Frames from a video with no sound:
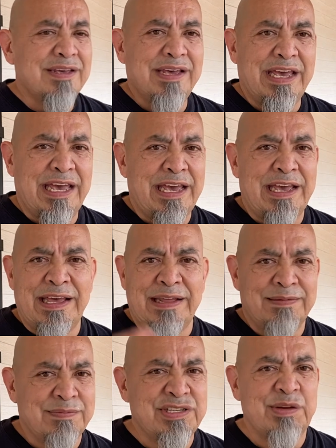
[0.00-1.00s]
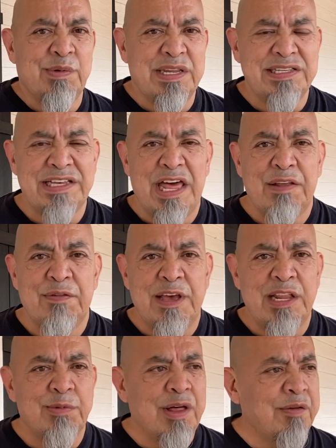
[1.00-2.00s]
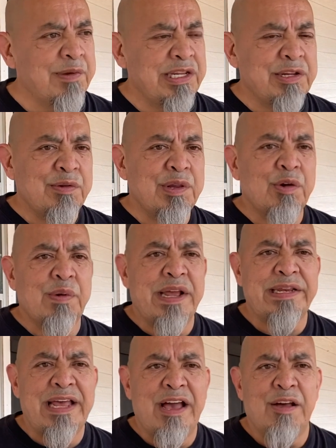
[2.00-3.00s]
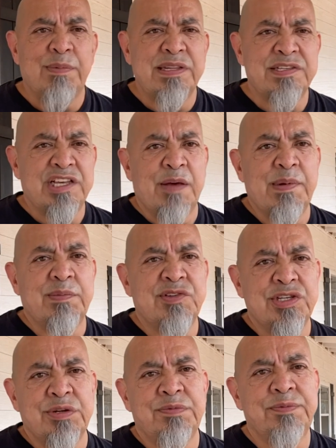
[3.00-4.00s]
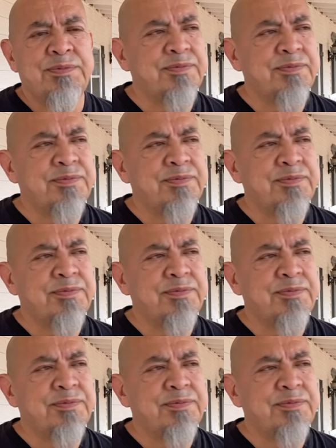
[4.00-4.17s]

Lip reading: and see what he's got available. I really don't know right now, but it's coming soon.